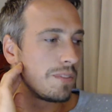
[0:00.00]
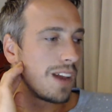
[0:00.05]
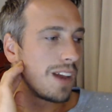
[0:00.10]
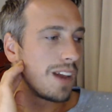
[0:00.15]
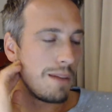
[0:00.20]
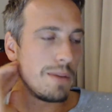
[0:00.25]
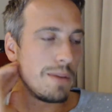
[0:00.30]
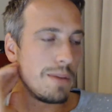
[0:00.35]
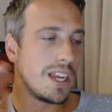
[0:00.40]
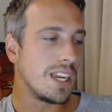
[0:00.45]

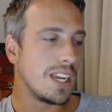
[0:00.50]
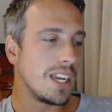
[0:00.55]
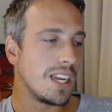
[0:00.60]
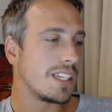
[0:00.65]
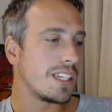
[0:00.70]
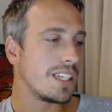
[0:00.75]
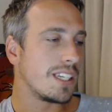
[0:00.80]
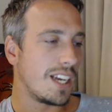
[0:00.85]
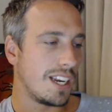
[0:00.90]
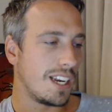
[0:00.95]
I'm in it,
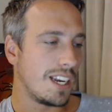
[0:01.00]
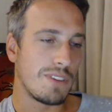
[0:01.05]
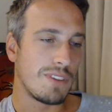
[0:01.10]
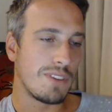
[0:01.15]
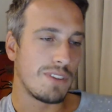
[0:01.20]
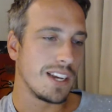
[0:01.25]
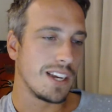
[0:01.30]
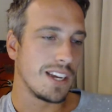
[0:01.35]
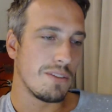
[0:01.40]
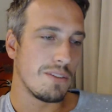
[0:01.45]
and if
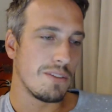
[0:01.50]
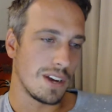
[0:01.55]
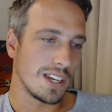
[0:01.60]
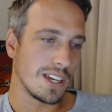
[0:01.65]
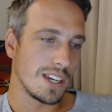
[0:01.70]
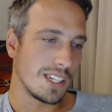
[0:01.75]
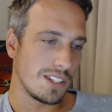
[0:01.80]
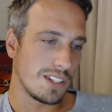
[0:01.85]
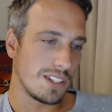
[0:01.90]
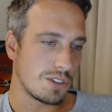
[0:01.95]
I
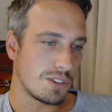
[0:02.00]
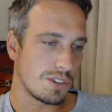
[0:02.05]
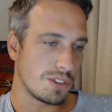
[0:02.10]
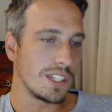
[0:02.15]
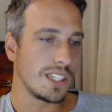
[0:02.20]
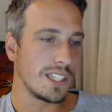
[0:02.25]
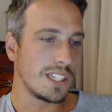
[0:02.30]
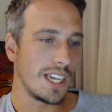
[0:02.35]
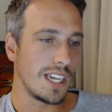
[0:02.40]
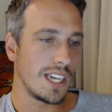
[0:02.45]
get
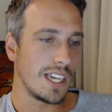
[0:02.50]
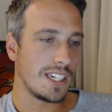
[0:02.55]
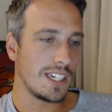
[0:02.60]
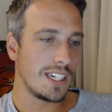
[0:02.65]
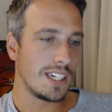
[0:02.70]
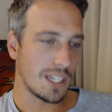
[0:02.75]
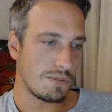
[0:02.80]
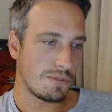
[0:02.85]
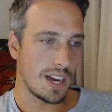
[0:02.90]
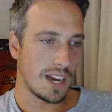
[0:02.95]
destroyed today,
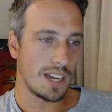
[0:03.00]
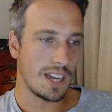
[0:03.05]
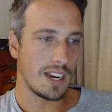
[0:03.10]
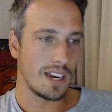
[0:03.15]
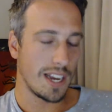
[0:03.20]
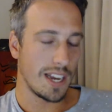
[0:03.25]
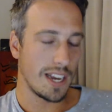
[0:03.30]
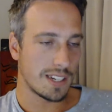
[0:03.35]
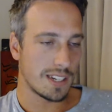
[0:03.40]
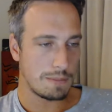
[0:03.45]
that's fine.
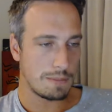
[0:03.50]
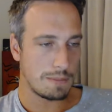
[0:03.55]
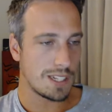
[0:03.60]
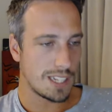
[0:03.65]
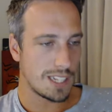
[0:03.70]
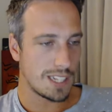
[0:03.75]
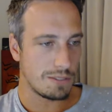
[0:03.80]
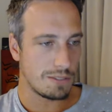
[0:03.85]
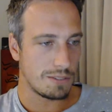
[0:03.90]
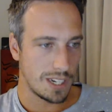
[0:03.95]
I accepted
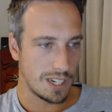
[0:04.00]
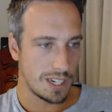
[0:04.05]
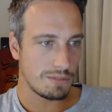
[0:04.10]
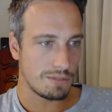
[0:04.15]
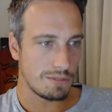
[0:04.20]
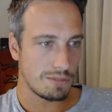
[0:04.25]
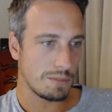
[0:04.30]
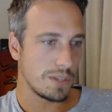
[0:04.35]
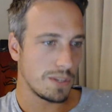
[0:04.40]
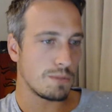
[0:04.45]
that risk
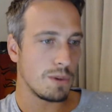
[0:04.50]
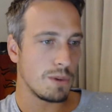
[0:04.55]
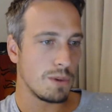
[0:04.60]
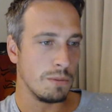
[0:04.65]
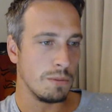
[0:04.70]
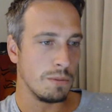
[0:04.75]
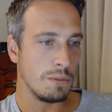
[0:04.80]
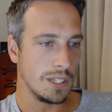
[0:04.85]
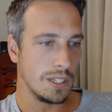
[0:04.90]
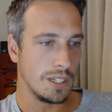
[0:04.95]
from this
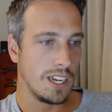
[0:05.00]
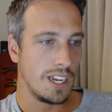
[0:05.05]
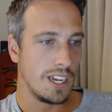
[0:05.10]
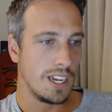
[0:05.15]
moment.